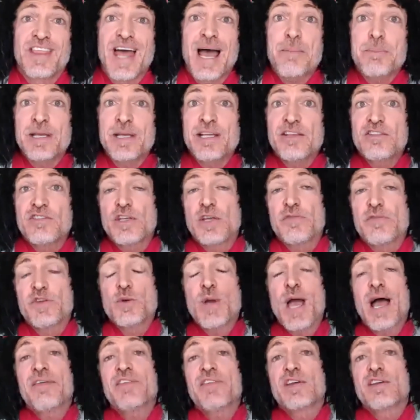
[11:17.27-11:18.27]
That means if
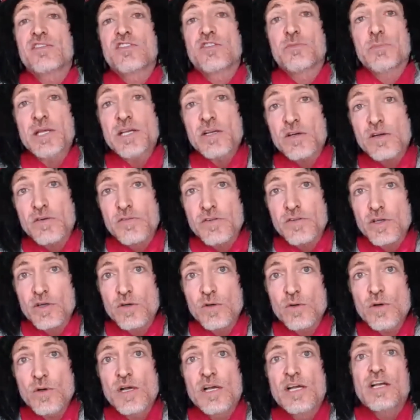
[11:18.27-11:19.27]
you have it in speaker
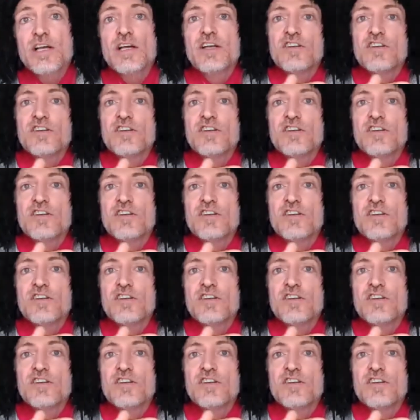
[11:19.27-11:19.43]
view,